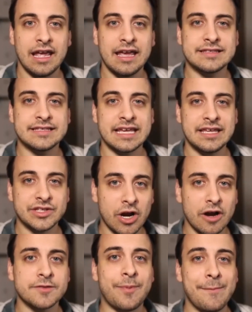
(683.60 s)
is he
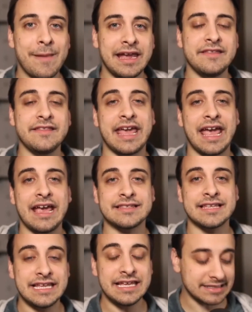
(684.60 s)
starts by making the case
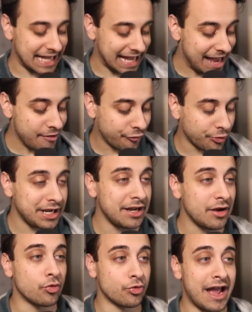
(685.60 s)
that he has
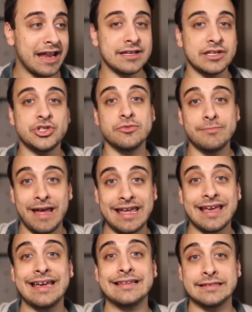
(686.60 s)
every right to
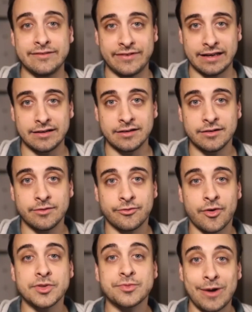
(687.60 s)
make a living
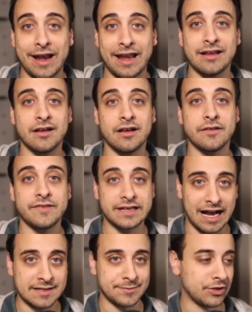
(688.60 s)
from spreading the
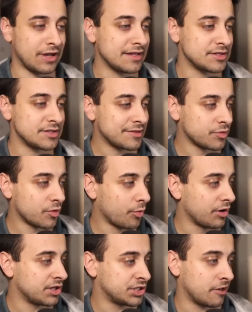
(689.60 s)
gospel. Okay, so that's where we're
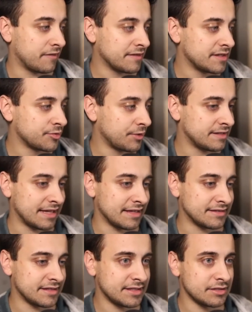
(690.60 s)
going to start. This is what he
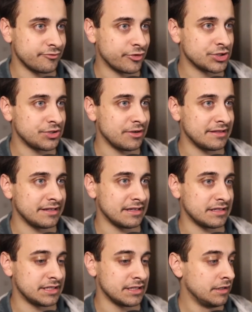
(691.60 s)
says. This is in 1
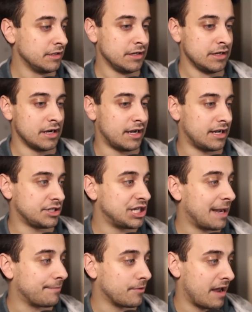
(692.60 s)
Corinthians
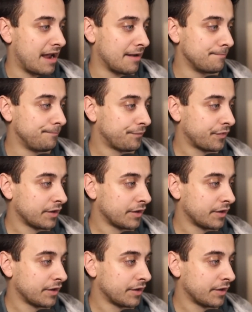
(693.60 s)
chapter 9.